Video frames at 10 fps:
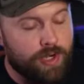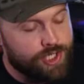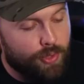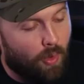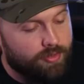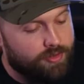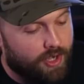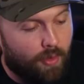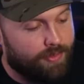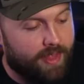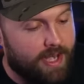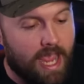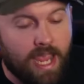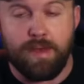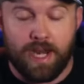when she wants to know the
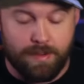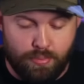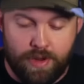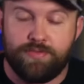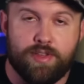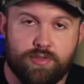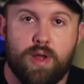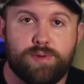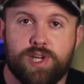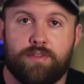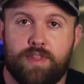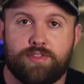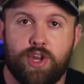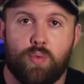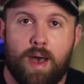name and a brief description of
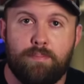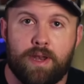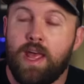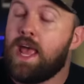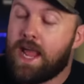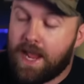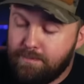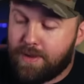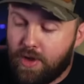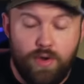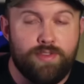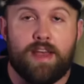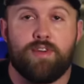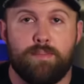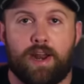this new weapon, it behooves
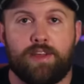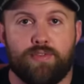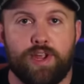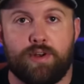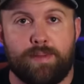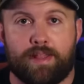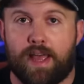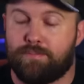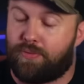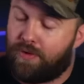everybody for you to be like,